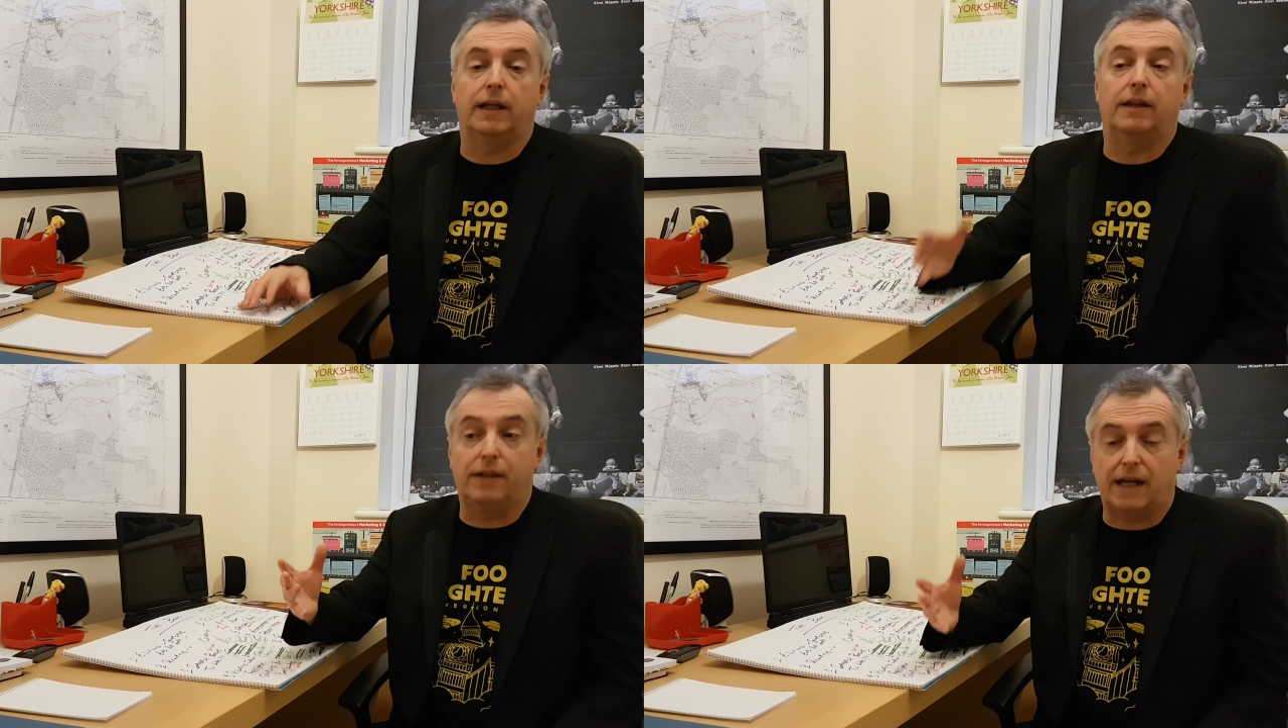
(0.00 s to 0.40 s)

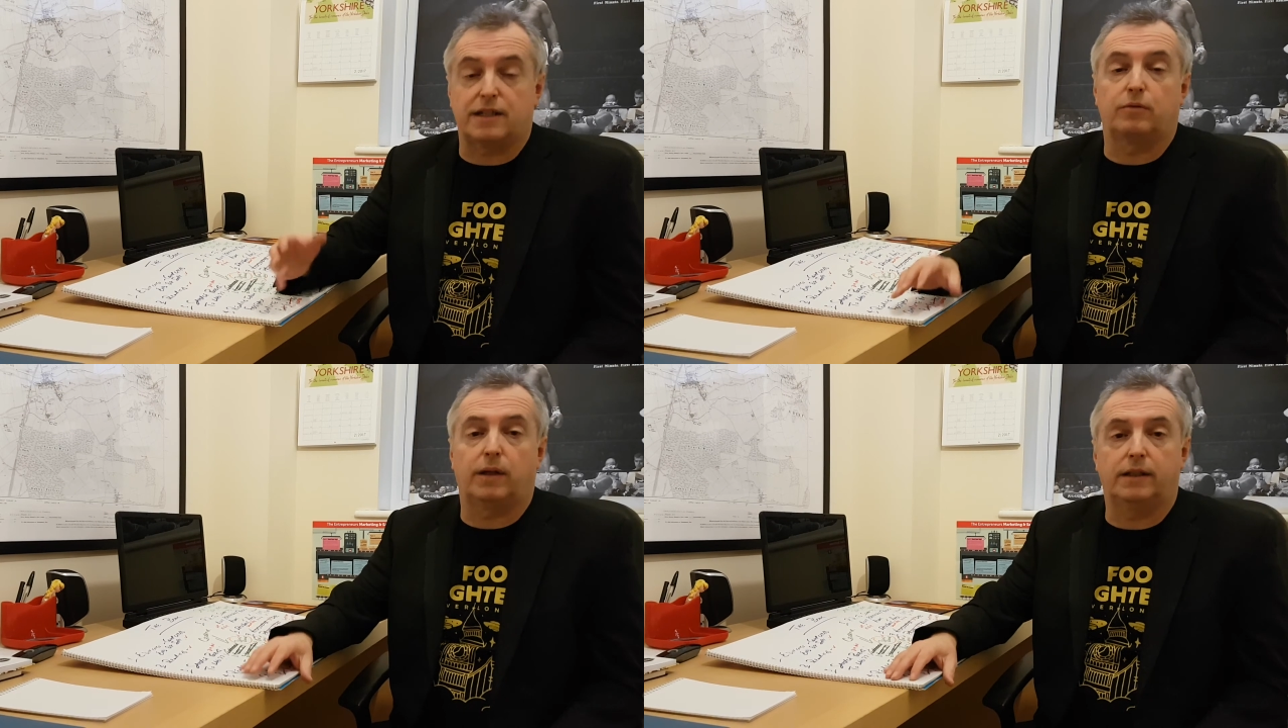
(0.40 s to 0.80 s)
And that's
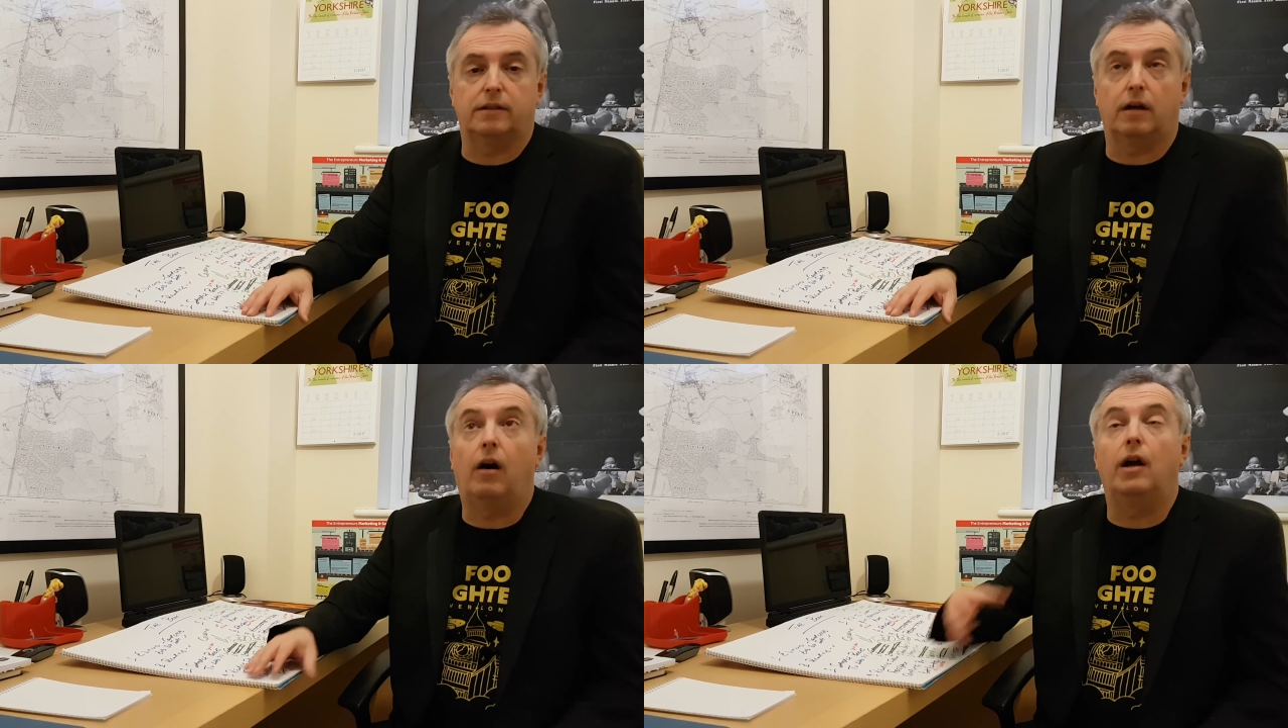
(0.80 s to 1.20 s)
the way
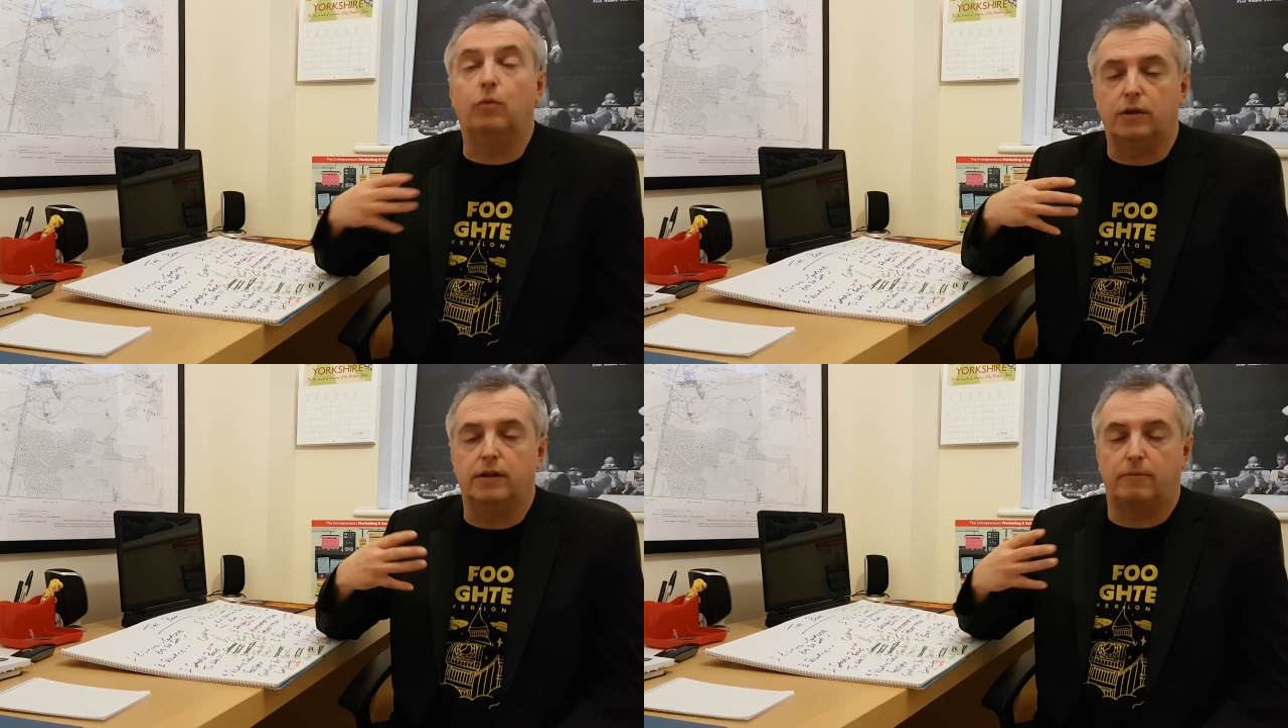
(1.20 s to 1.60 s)
I
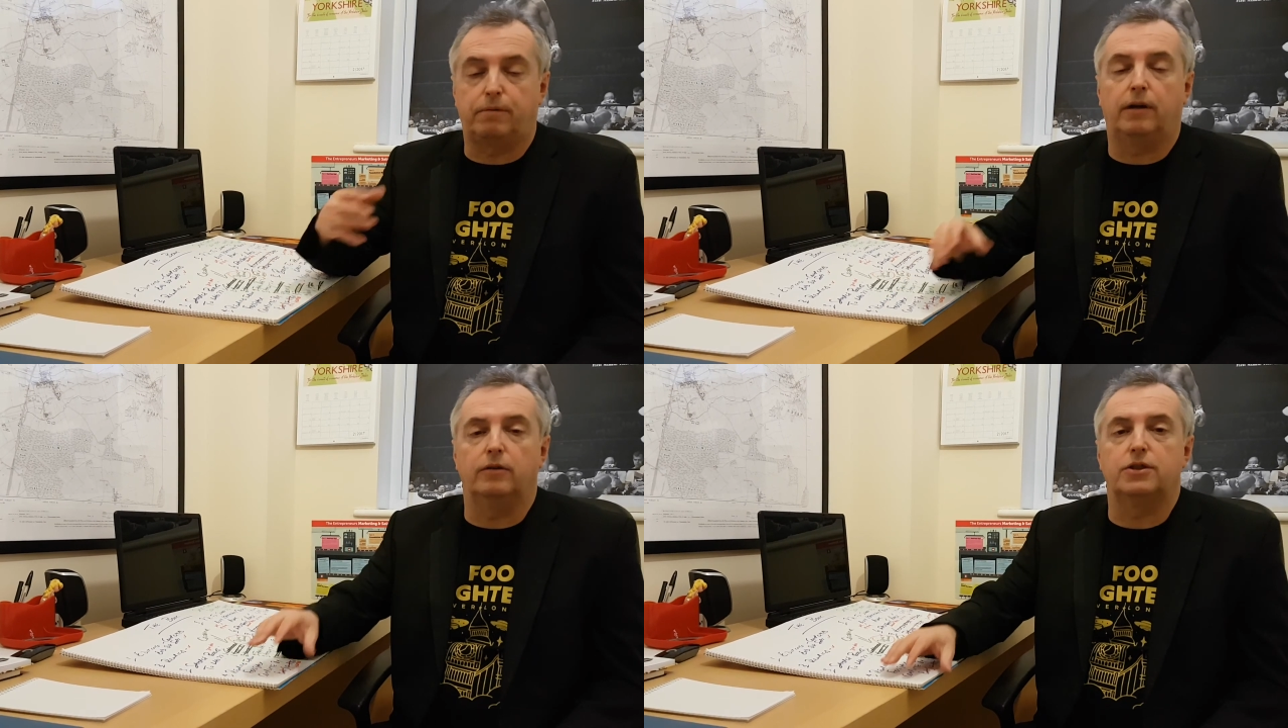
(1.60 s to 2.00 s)
would
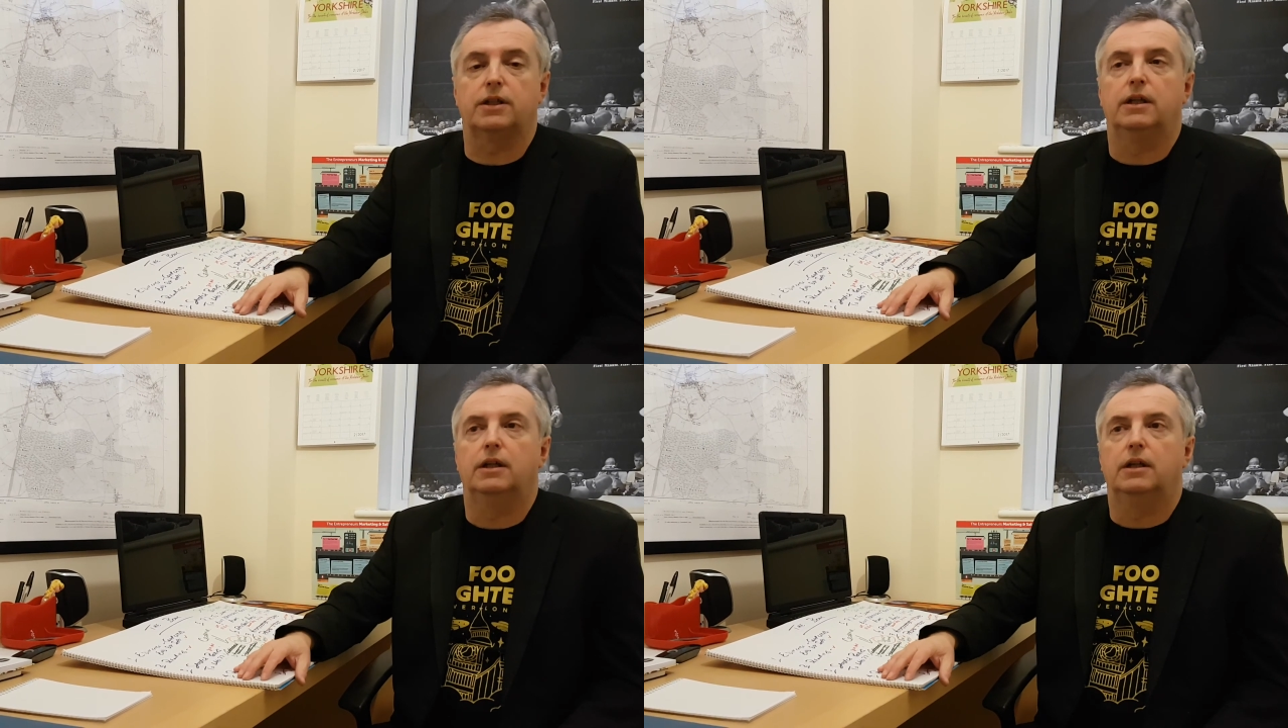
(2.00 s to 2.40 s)
approach
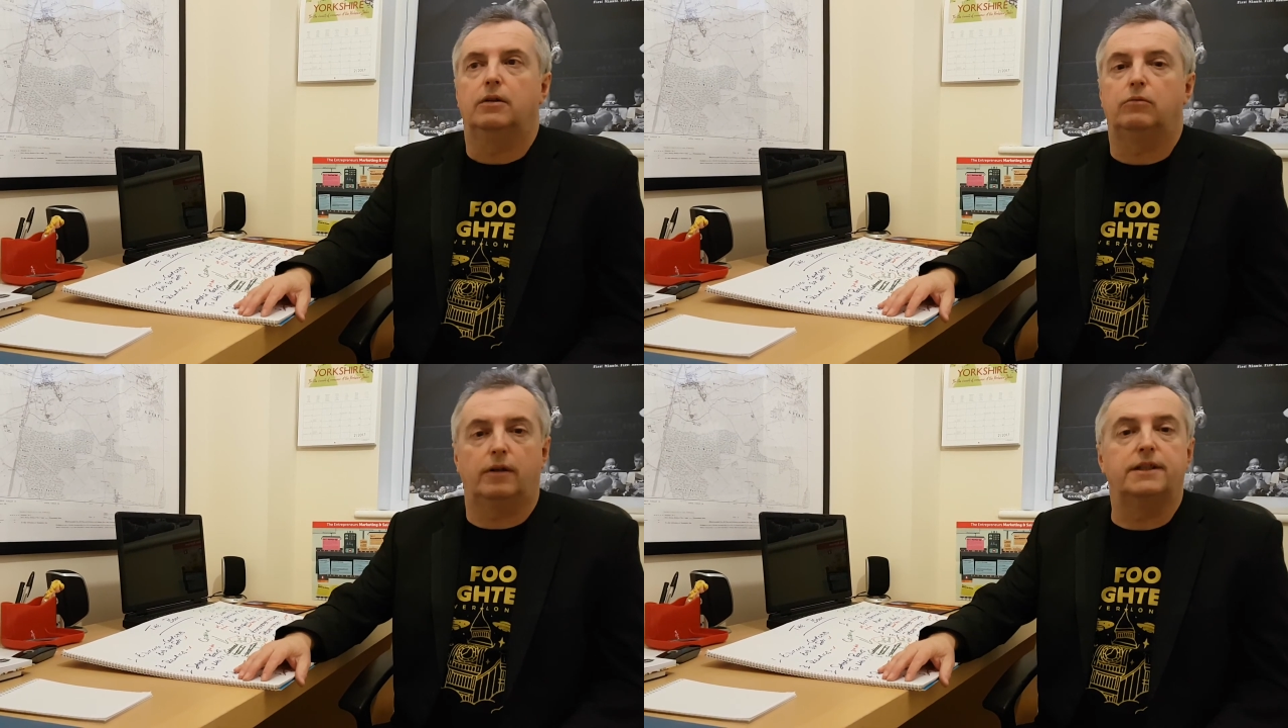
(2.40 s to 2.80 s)

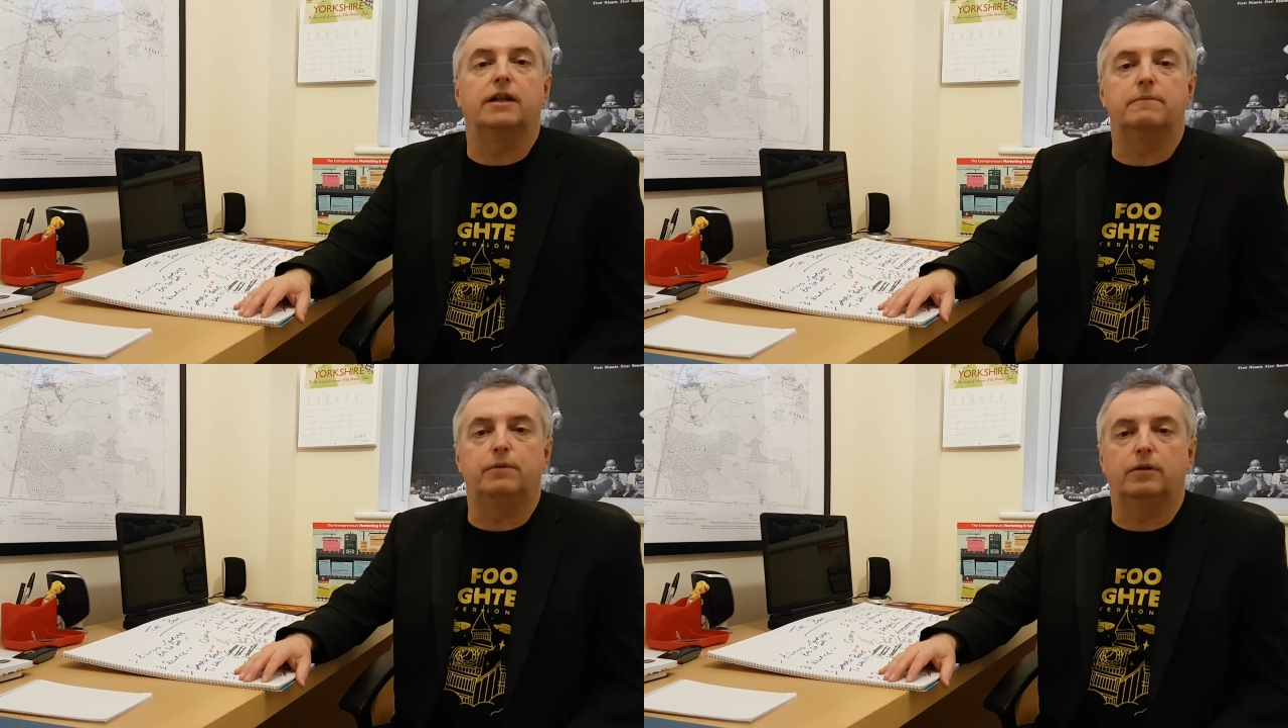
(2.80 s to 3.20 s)
writing
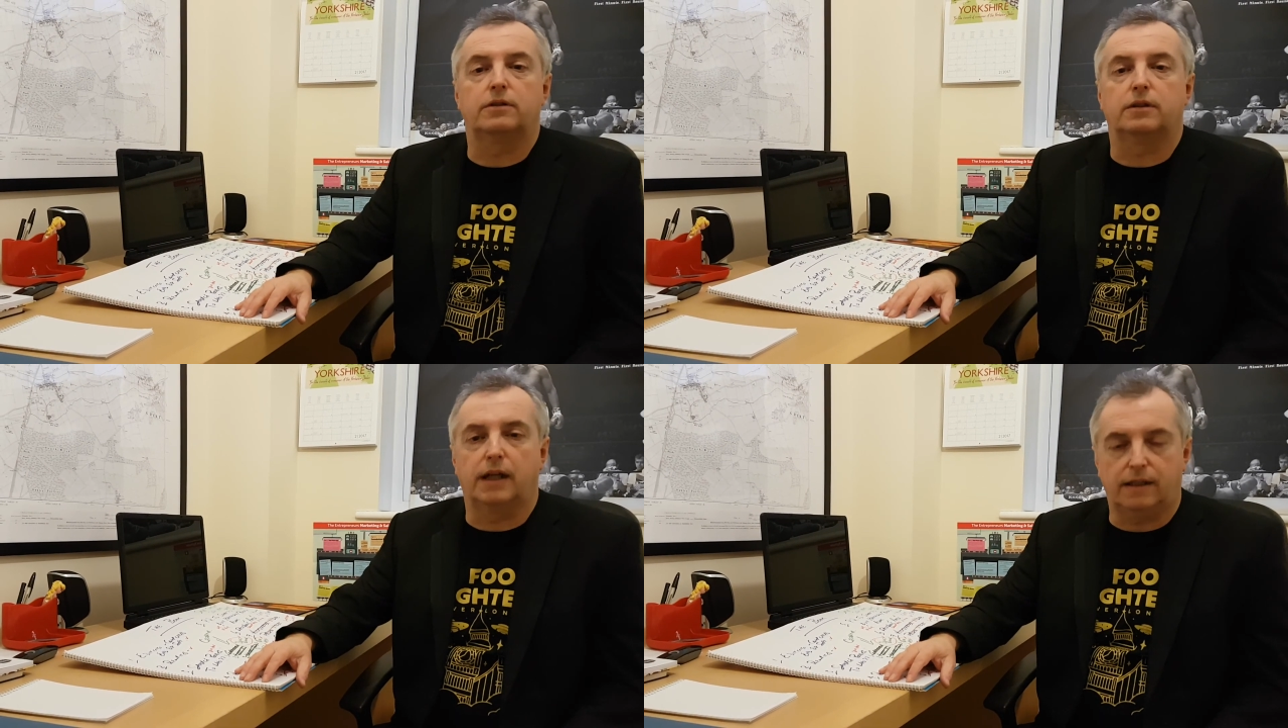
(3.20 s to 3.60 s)
a book
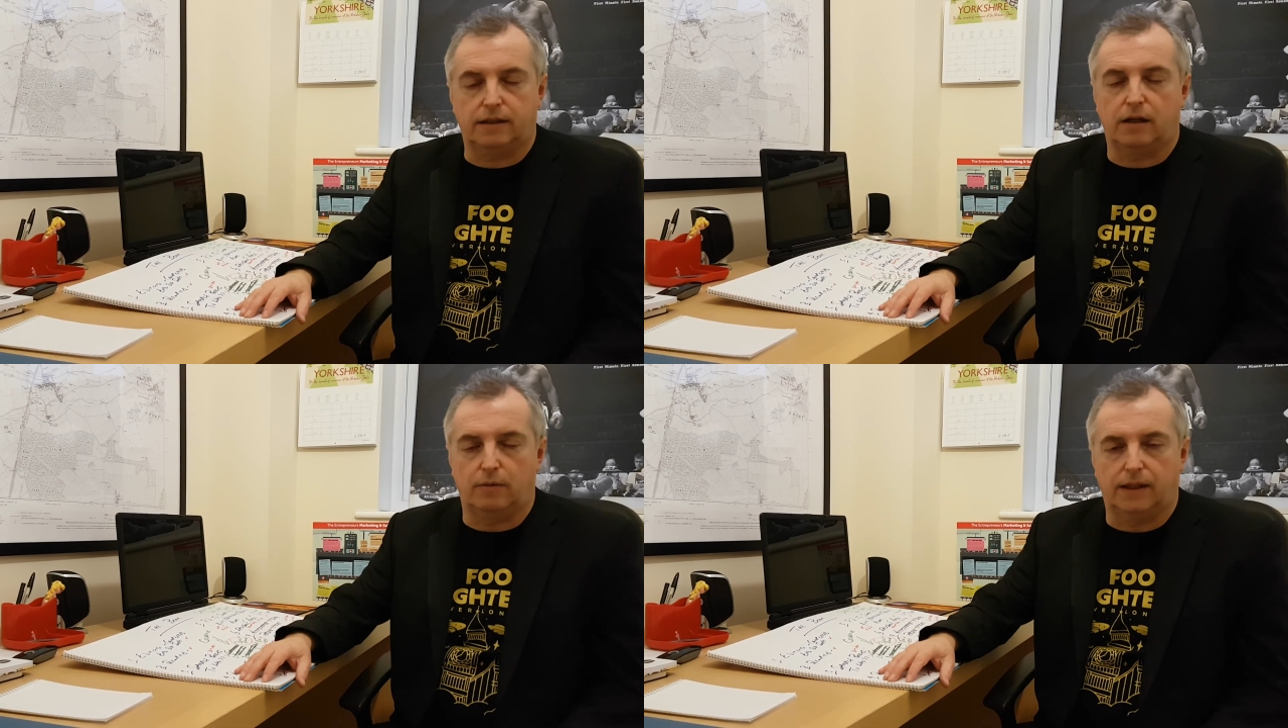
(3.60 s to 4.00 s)
to get it
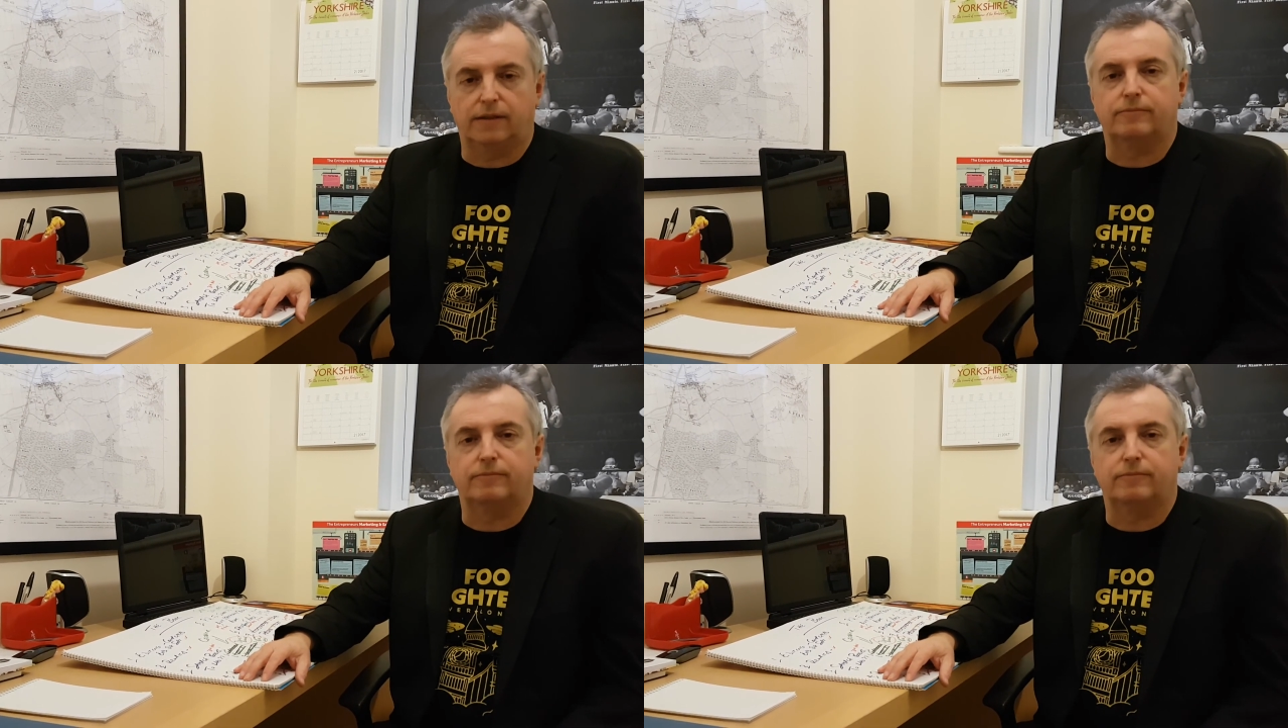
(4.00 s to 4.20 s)
going.